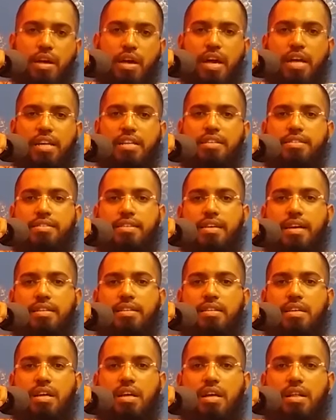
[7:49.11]
And he
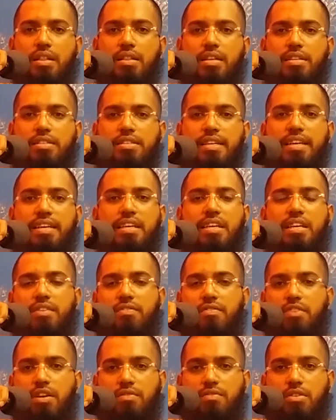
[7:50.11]
said, the taking
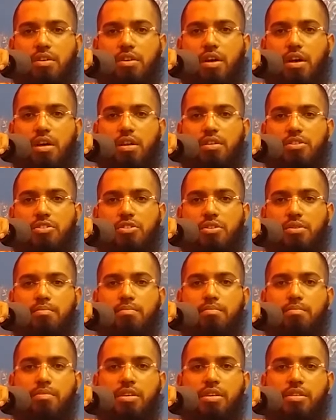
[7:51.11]
away of the knowledge
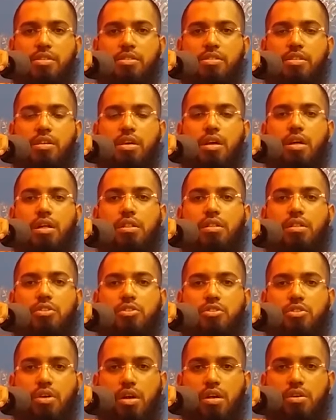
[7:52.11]
means
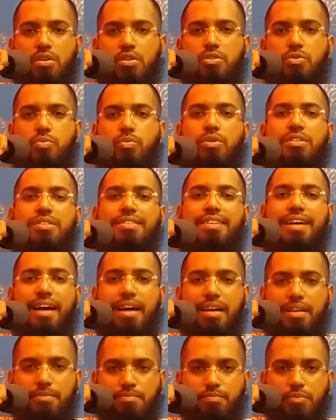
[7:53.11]
the scholars will
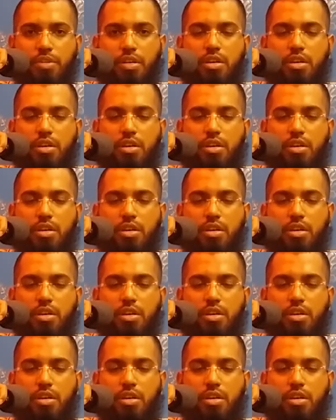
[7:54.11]
die.